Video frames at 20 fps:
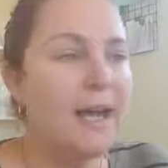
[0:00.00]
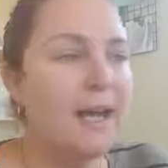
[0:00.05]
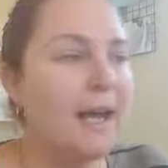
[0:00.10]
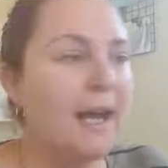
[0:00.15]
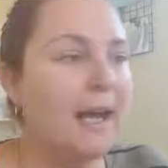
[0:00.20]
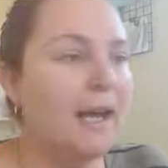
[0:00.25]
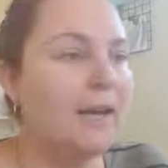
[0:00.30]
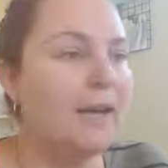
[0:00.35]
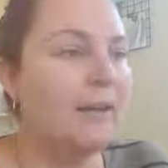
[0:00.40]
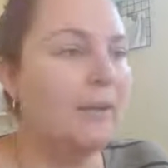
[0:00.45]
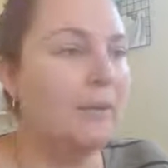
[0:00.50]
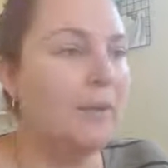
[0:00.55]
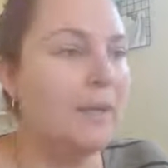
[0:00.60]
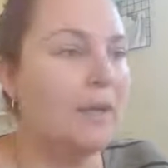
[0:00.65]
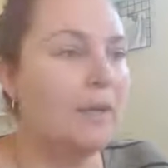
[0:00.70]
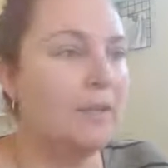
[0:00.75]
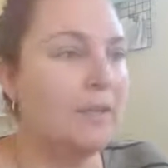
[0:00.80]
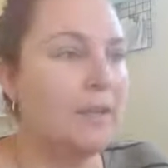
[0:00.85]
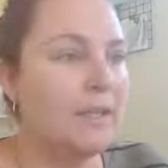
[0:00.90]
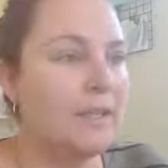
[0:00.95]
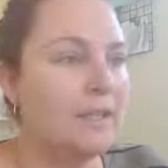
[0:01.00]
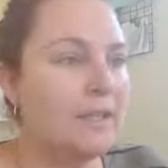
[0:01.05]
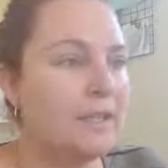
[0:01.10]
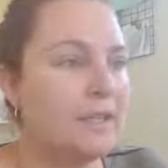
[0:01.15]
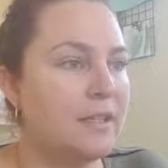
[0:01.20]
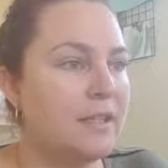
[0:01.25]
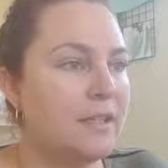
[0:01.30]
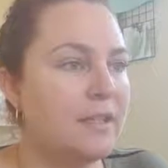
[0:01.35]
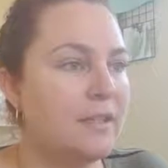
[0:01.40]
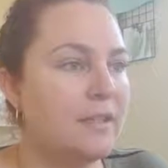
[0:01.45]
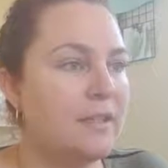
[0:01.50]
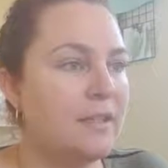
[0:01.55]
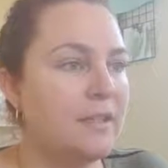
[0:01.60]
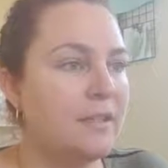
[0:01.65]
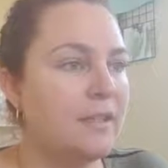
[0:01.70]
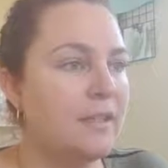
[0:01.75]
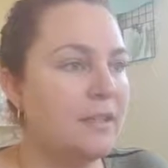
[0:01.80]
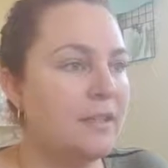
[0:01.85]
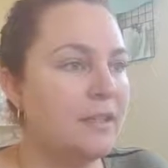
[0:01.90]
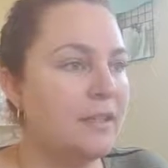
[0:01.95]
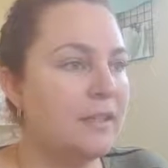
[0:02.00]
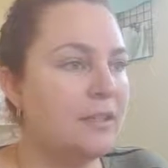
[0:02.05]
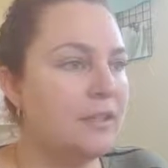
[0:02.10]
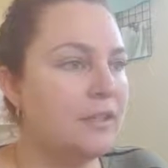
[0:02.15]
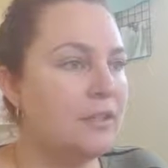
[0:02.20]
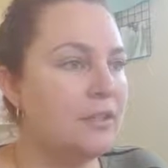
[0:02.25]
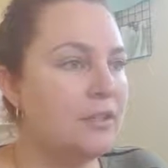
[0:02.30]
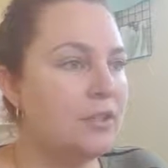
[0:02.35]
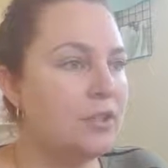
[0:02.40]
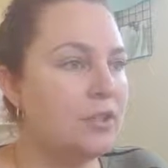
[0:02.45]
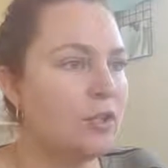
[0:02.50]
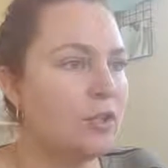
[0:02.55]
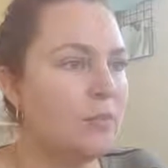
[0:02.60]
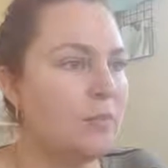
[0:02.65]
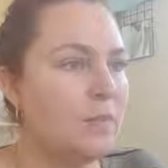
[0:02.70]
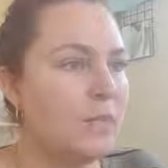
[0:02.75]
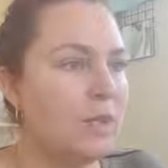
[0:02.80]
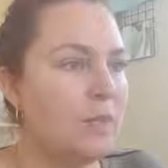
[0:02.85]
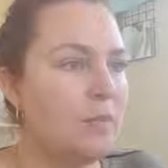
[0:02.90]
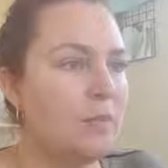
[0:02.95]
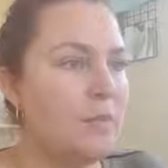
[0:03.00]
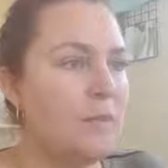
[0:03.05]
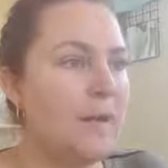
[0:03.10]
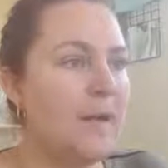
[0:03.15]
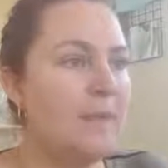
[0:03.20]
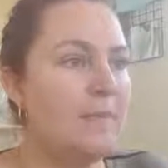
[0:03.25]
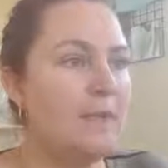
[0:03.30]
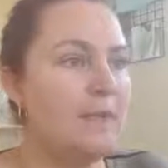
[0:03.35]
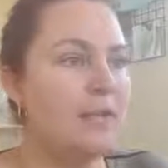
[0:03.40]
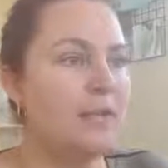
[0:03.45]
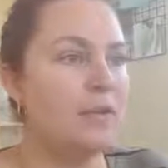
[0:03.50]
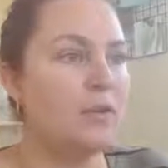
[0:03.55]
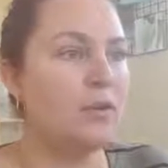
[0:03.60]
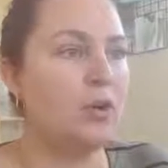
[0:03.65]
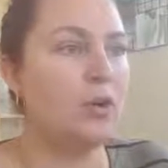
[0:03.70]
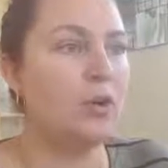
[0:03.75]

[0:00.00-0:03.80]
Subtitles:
But the Jobkeeper payment is